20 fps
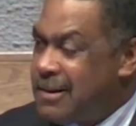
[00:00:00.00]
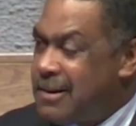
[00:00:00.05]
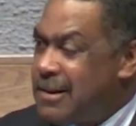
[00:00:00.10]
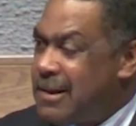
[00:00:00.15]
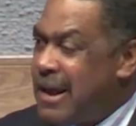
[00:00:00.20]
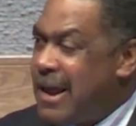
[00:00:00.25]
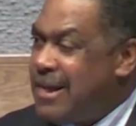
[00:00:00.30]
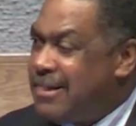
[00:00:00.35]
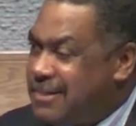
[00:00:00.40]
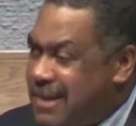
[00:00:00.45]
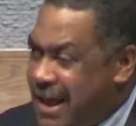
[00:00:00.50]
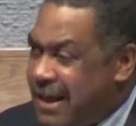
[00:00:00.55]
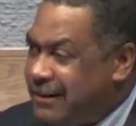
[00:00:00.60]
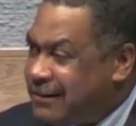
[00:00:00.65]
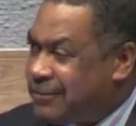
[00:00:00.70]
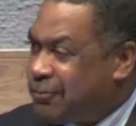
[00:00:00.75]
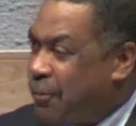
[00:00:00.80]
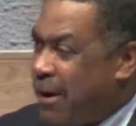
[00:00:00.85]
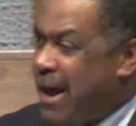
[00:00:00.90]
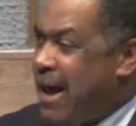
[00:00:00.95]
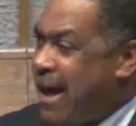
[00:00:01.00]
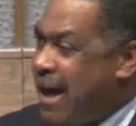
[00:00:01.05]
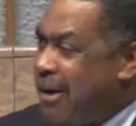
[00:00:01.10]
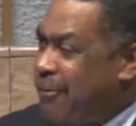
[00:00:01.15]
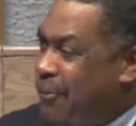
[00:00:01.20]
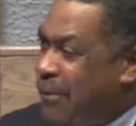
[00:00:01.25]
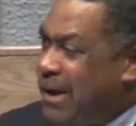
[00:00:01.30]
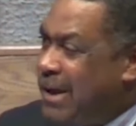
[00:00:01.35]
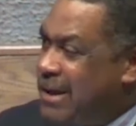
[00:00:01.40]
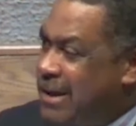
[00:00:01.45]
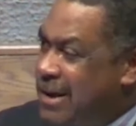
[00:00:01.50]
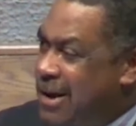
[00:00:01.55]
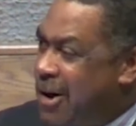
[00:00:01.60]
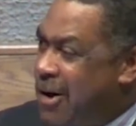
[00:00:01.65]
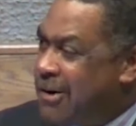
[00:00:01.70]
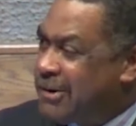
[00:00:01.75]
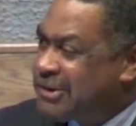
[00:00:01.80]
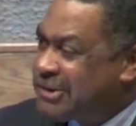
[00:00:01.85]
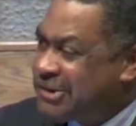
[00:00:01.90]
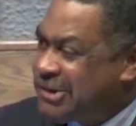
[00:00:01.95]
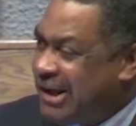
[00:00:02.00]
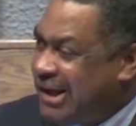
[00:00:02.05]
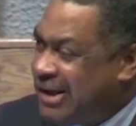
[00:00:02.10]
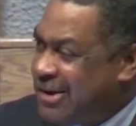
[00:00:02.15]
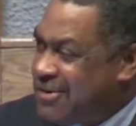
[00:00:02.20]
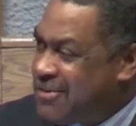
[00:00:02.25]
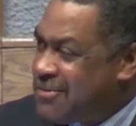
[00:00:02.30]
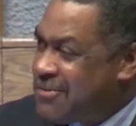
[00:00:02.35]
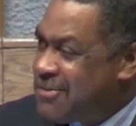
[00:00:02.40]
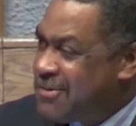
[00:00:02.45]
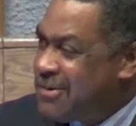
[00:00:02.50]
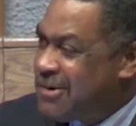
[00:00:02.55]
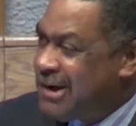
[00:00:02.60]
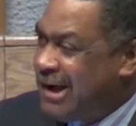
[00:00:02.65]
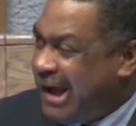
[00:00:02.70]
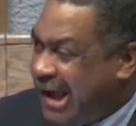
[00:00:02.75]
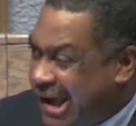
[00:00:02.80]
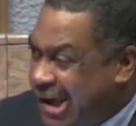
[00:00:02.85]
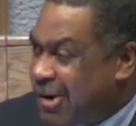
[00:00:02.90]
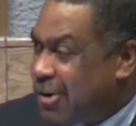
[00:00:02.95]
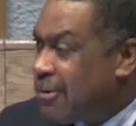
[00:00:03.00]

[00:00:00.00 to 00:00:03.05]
and that's why we are still here.